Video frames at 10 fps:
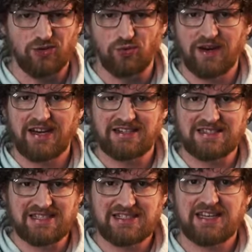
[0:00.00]
great
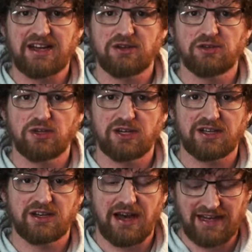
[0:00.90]
detail look.
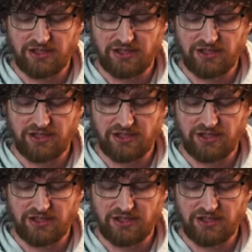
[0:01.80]
I